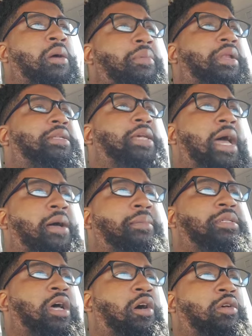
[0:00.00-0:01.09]
But a job
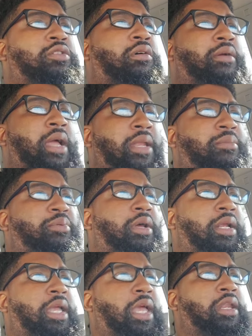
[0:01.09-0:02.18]
is also kind of
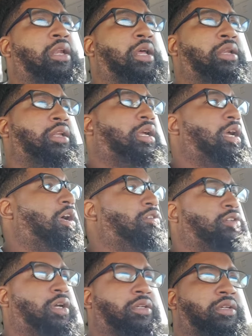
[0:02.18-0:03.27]
predicated under the
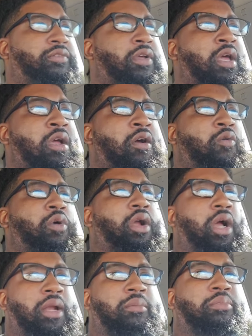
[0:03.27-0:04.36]
construct of we're
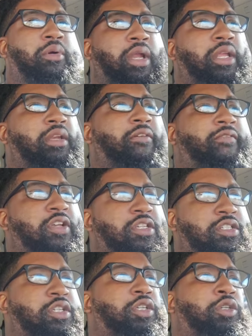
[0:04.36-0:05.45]
going to bring the
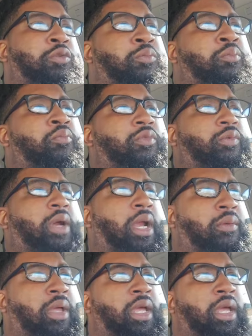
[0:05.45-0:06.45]
fish to you, right?